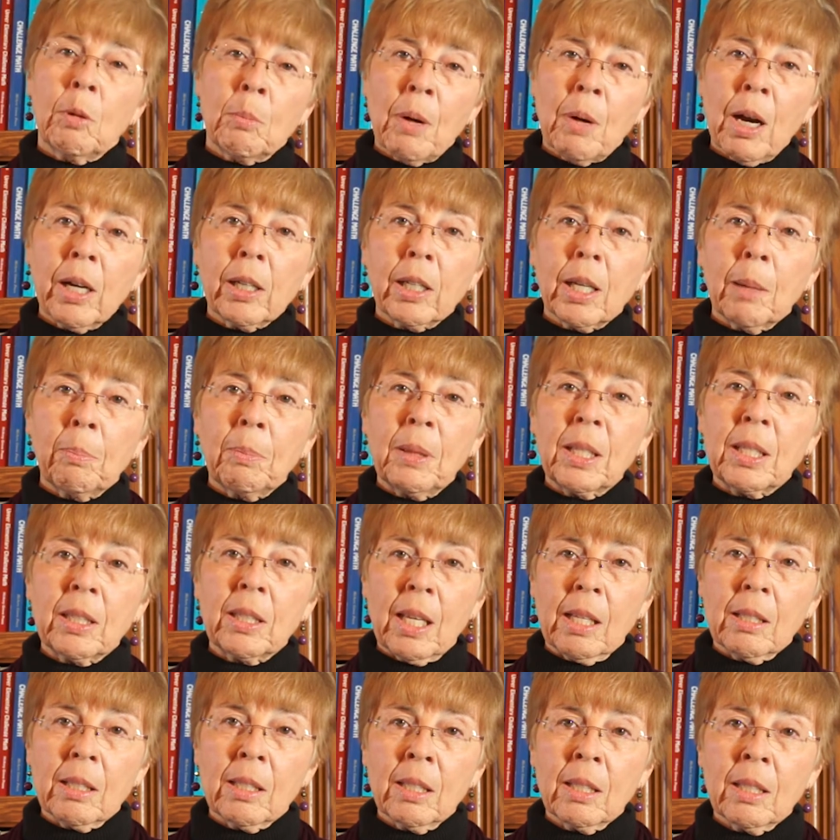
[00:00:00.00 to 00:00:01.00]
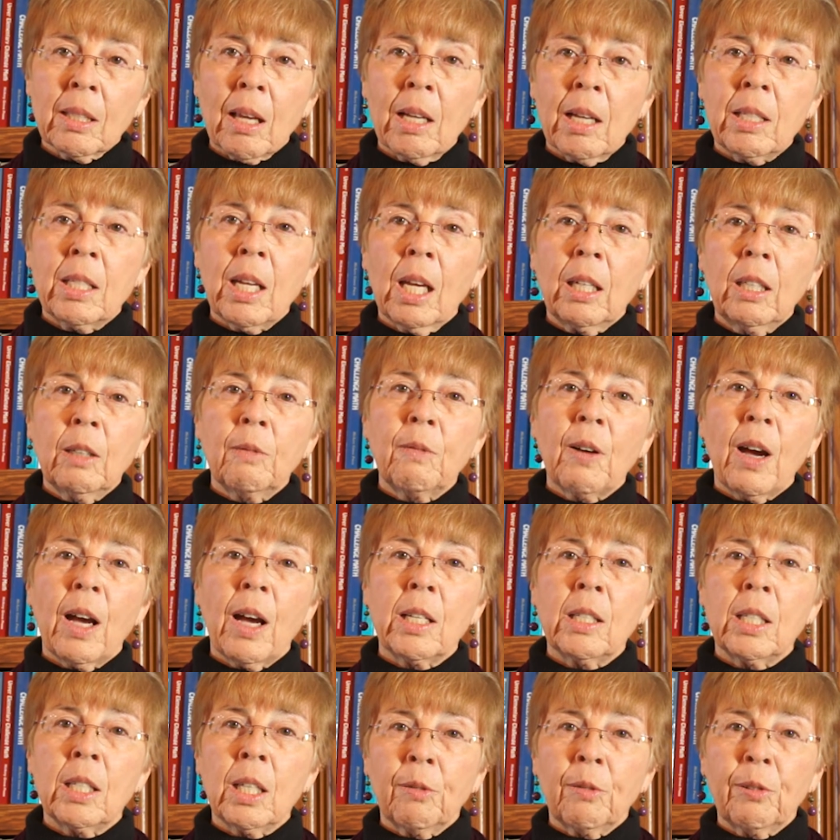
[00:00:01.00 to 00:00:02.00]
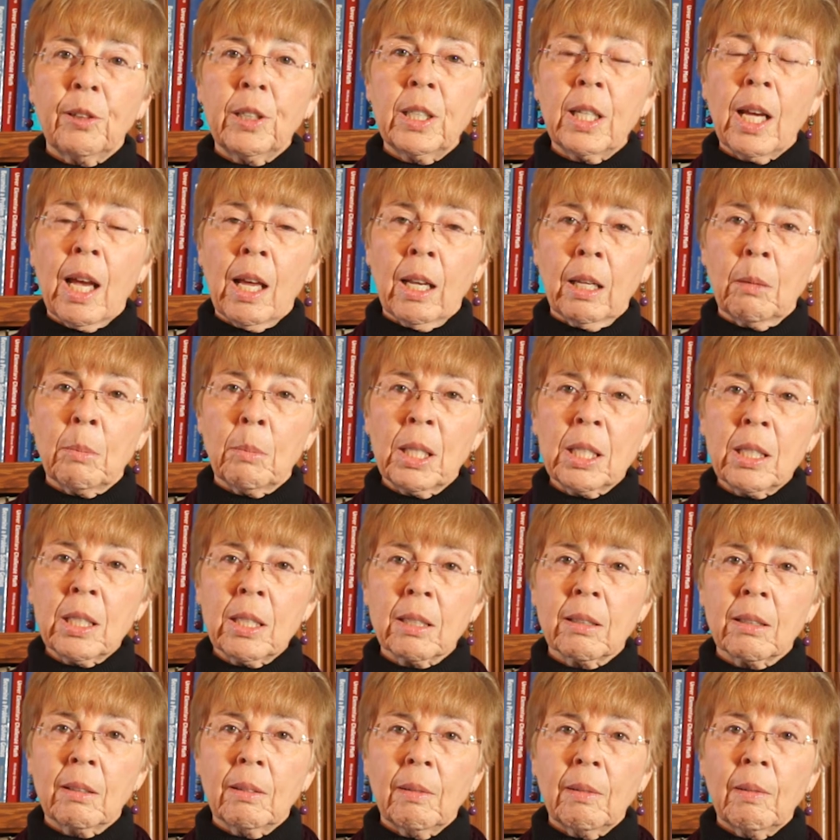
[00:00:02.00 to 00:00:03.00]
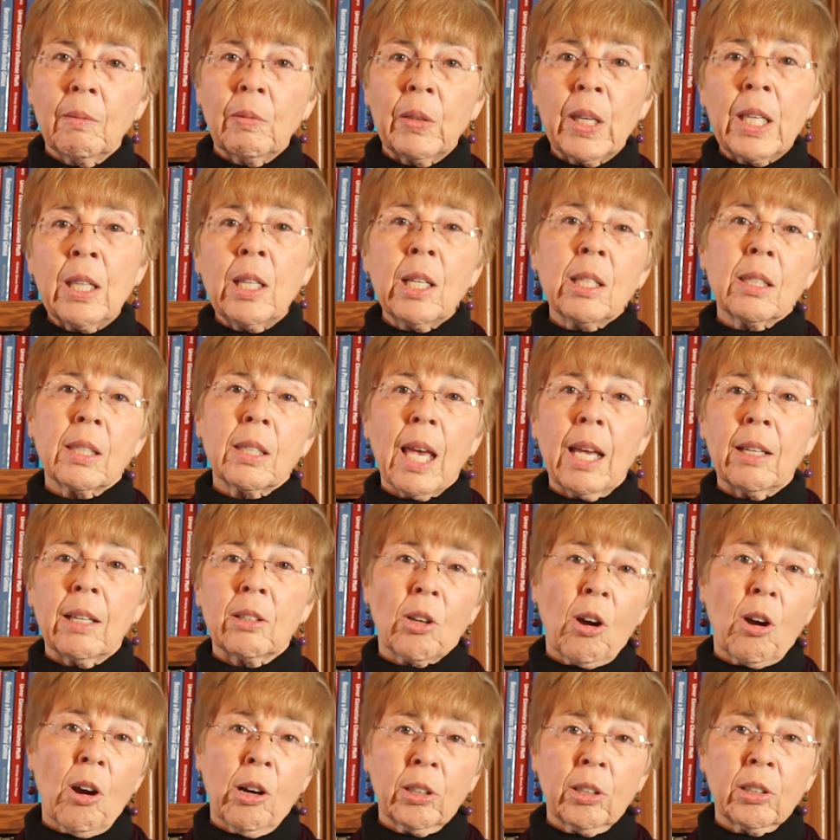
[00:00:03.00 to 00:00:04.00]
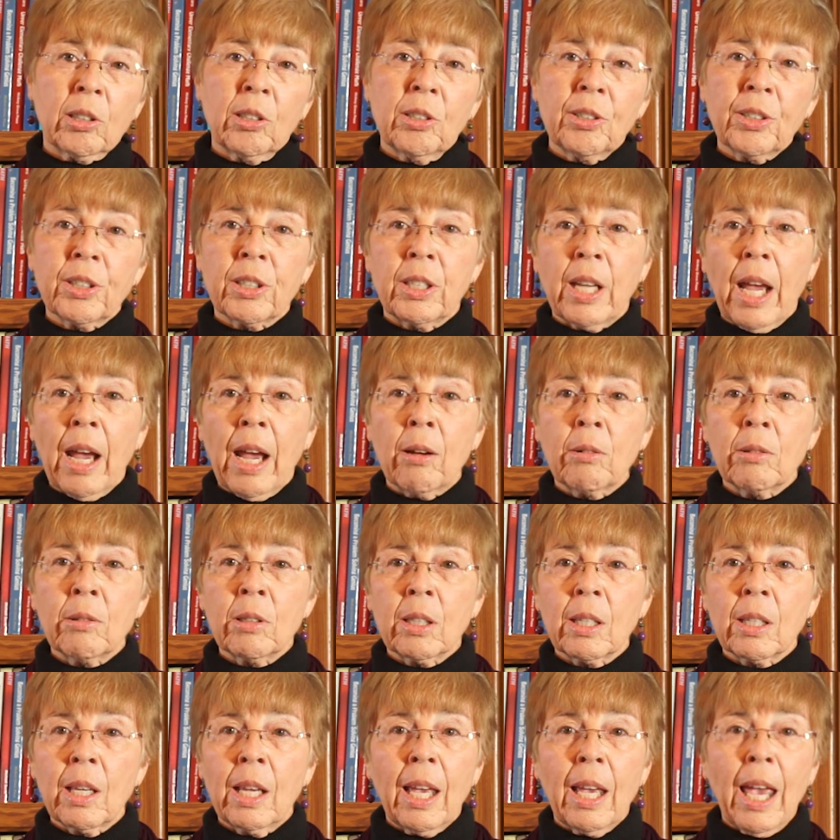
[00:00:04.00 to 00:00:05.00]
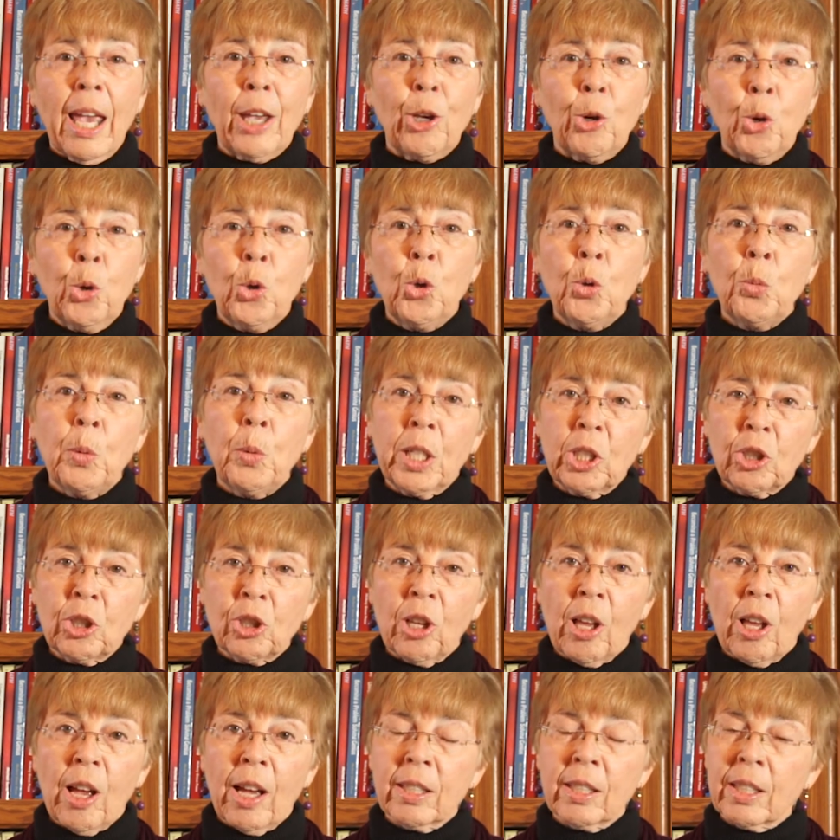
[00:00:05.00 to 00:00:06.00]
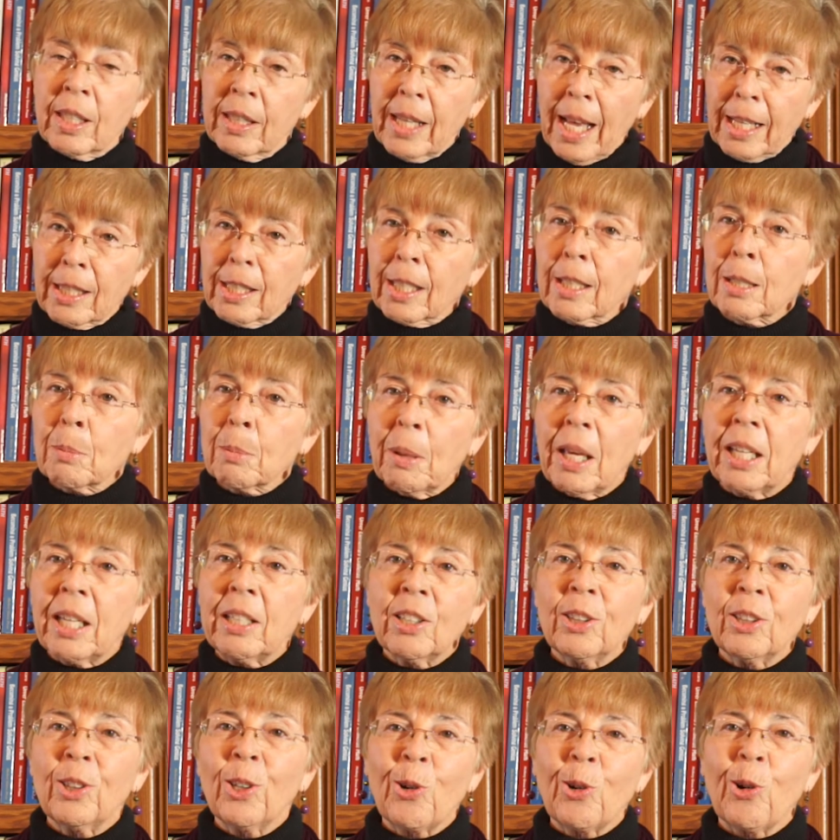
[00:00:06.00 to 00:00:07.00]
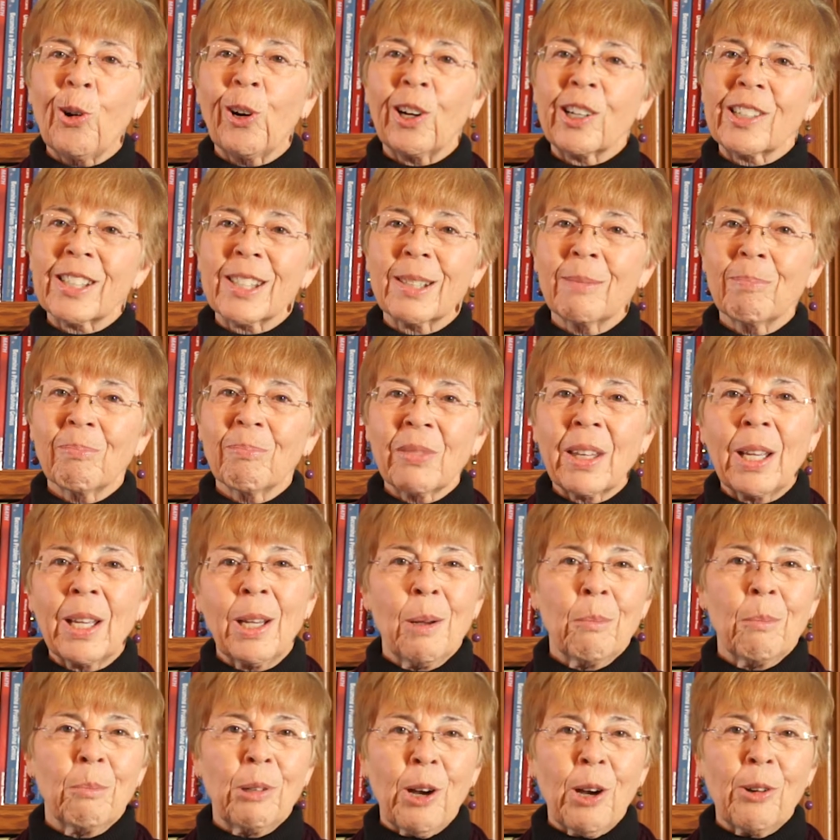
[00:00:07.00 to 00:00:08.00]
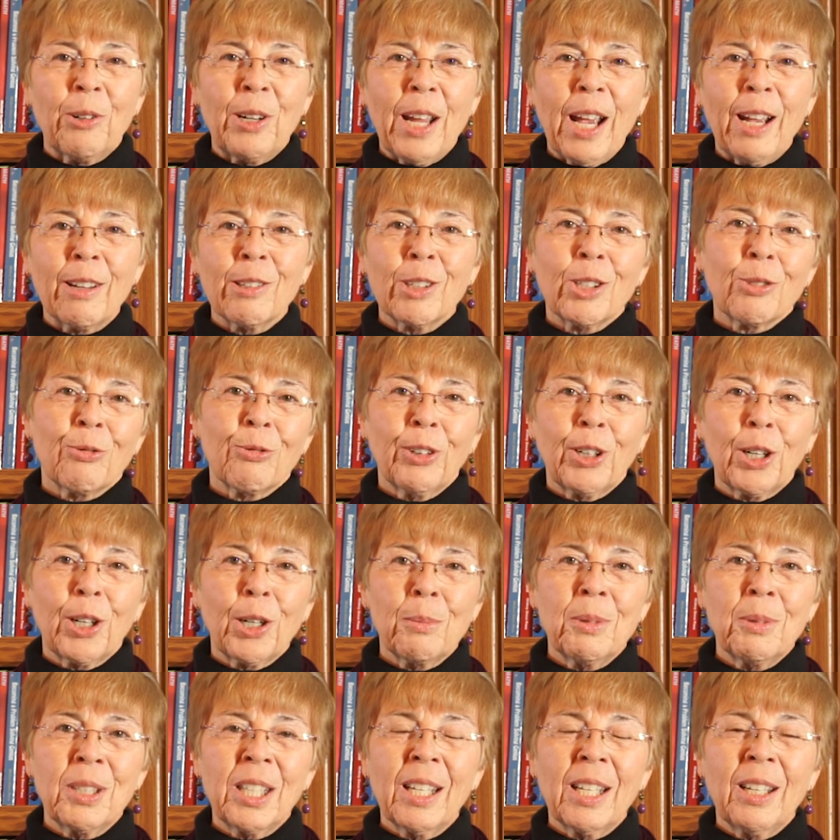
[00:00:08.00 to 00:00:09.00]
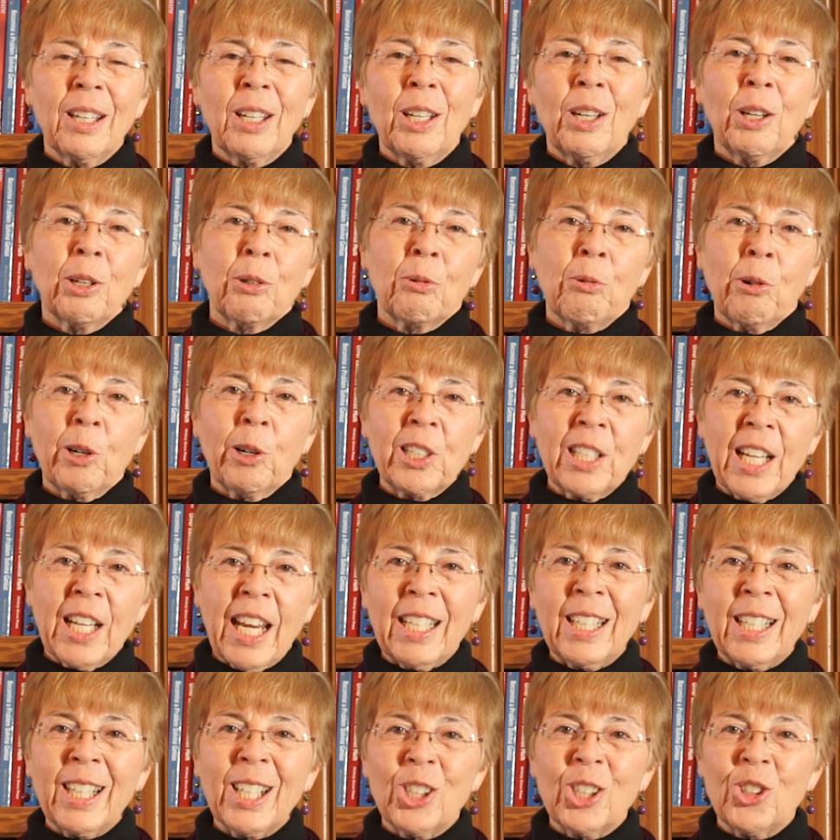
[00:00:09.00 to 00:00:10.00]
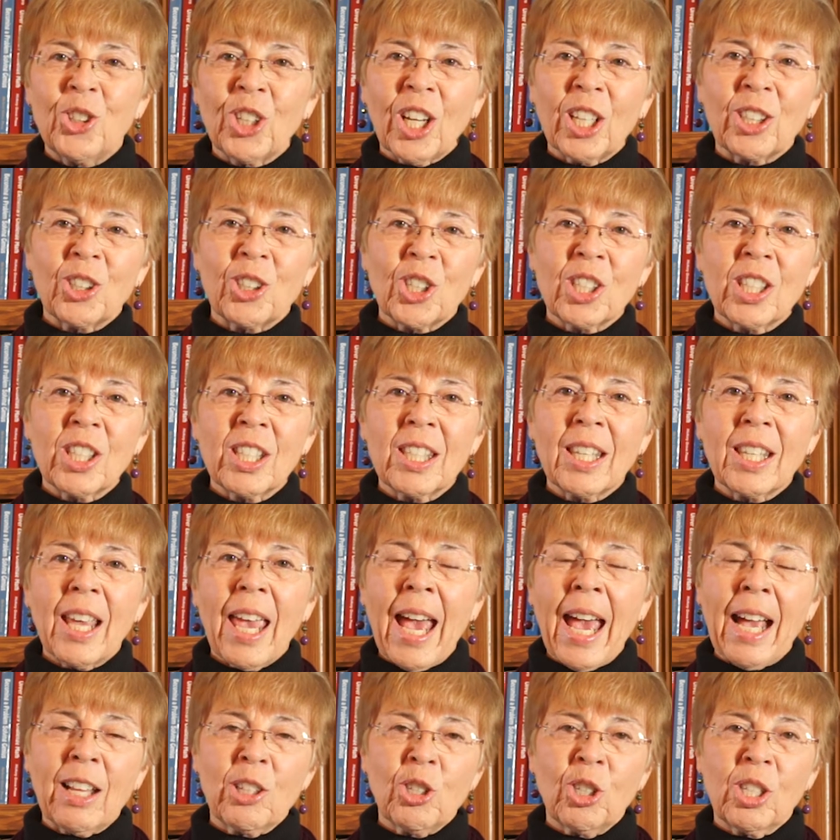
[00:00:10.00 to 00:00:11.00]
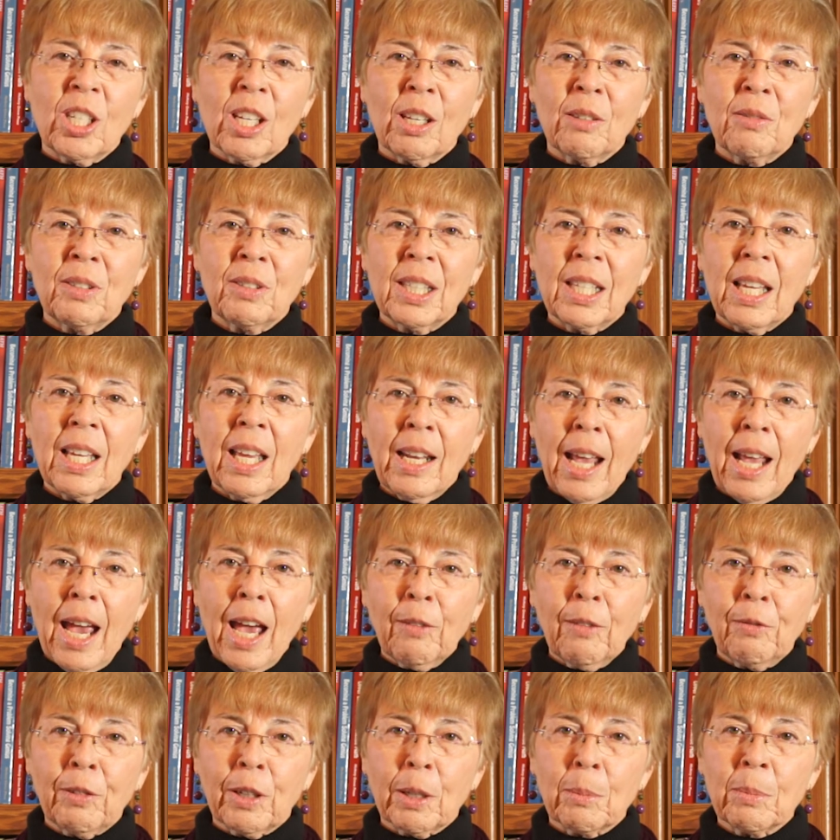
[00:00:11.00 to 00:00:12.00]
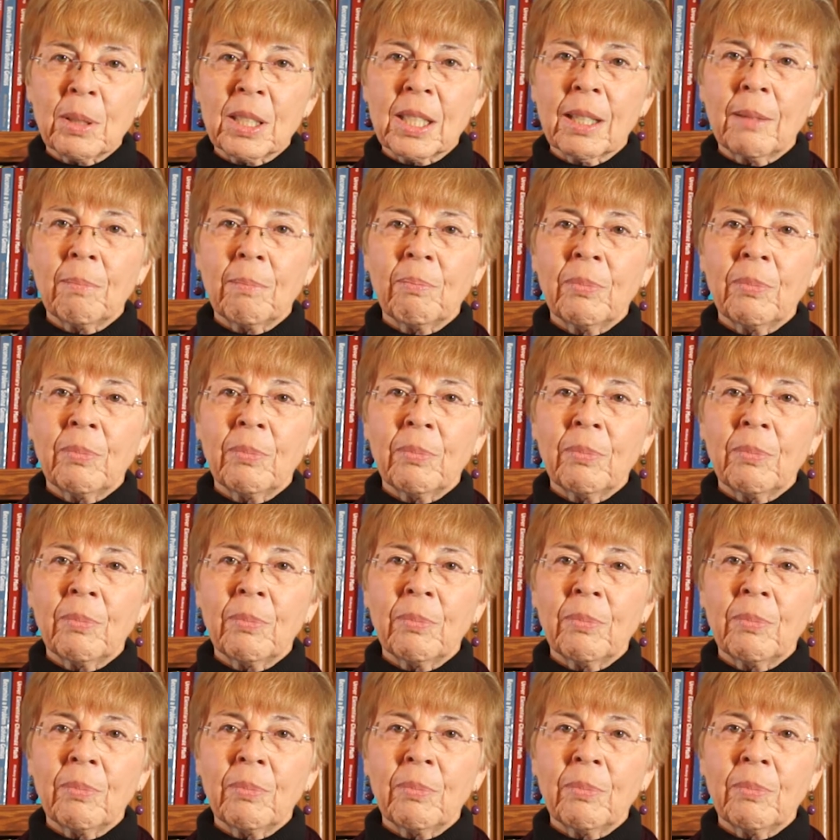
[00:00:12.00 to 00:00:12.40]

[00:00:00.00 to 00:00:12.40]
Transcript: mark up the sentence identifying different elements, in this case articles, nouns, a who-which clause, and that's explained in the course, pronouns, verbs, coordinating conjunctions, adjectives, and adverbs.